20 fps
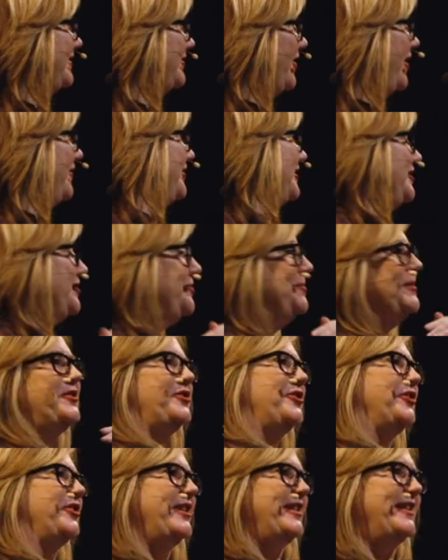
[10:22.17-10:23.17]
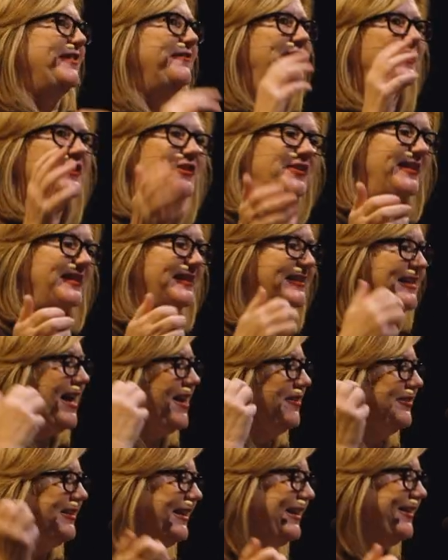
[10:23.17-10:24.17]
solving this mystery and figuring this
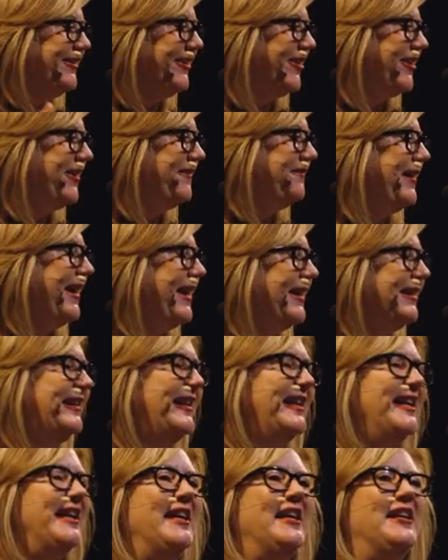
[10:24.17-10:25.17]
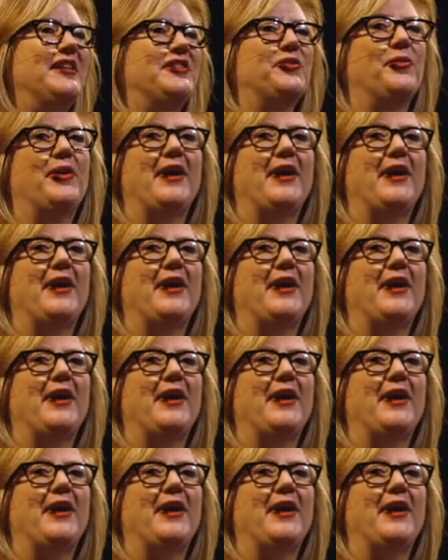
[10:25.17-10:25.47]
out and getting the artifact. So I